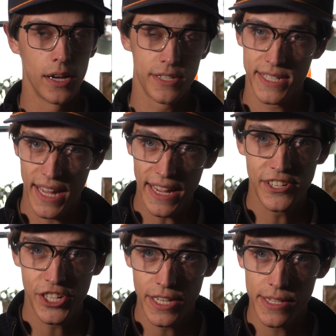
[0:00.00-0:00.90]

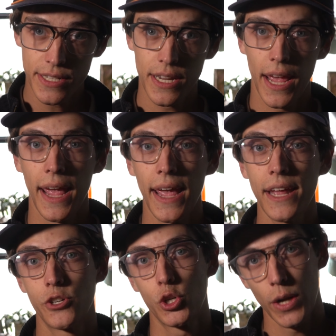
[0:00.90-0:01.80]
stages
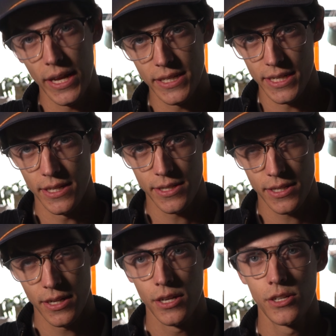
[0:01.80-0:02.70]
and
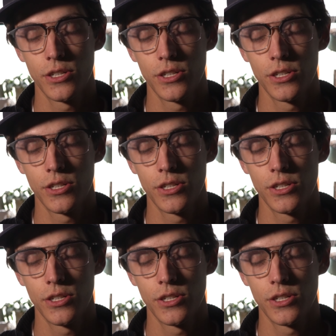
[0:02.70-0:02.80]
transits.